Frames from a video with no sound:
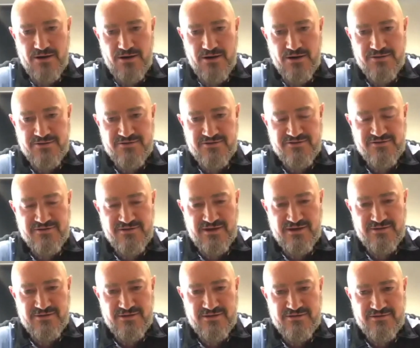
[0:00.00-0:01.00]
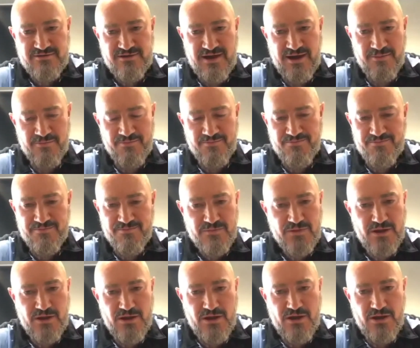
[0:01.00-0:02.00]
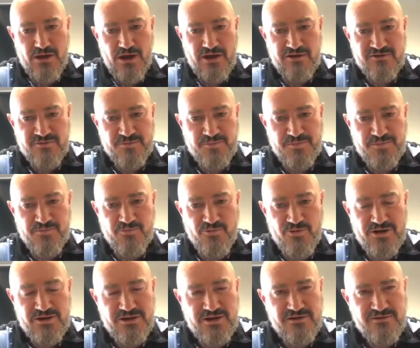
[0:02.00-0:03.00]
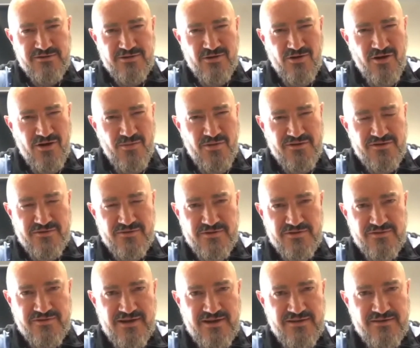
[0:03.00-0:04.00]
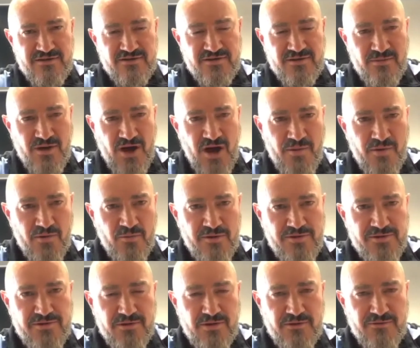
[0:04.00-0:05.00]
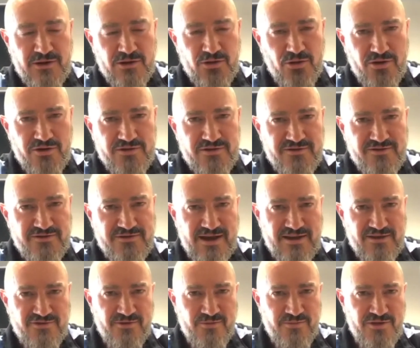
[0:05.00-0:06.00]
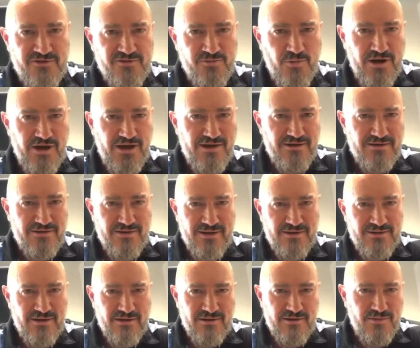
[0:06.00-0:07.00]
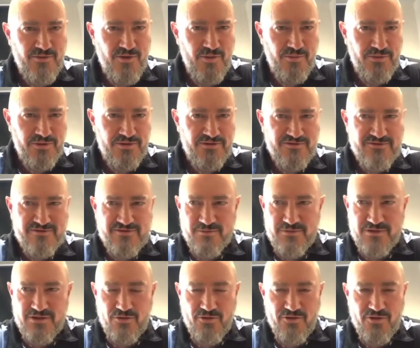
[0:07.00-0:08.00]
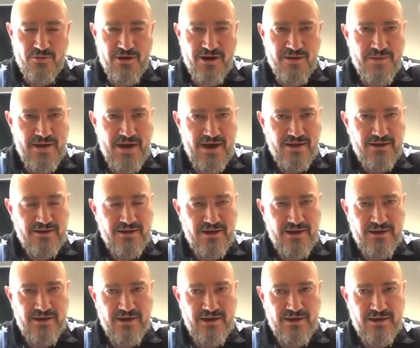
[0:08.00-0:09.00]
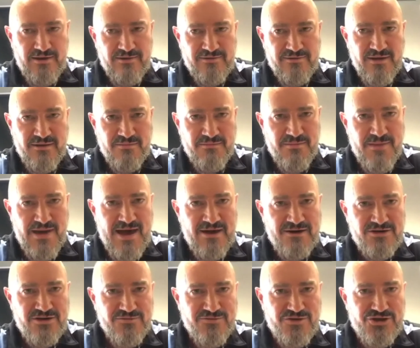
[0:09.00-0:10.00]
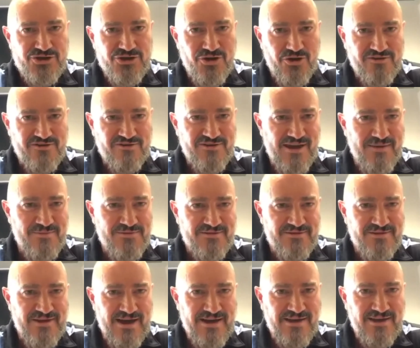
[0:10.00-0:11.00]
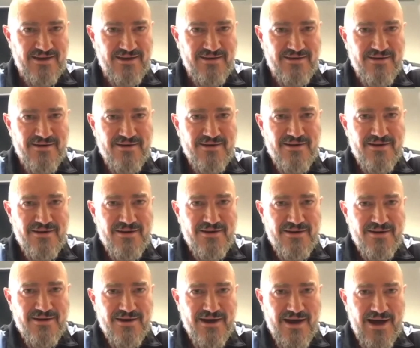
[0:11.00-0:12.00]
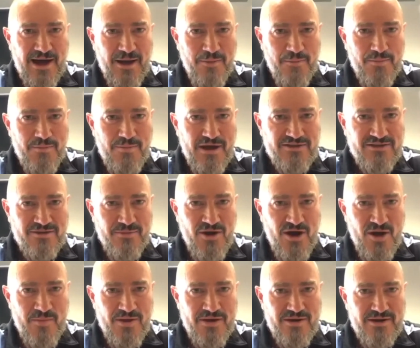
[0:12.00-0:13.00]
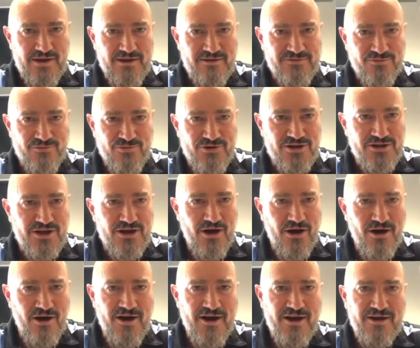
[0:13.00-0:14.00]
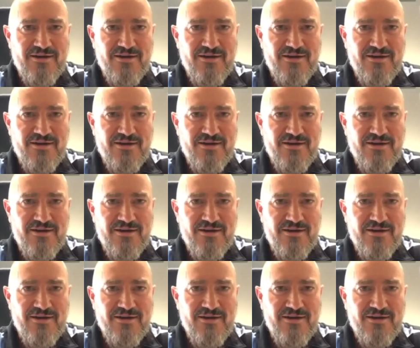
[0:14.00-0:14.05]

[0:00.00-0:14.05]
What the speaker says: just think that it's really synonymous with the season at the moment. With if you look at the stats from this week, and you're probably similar all the way back, is the amount of shots teams are taking at the moment is really high.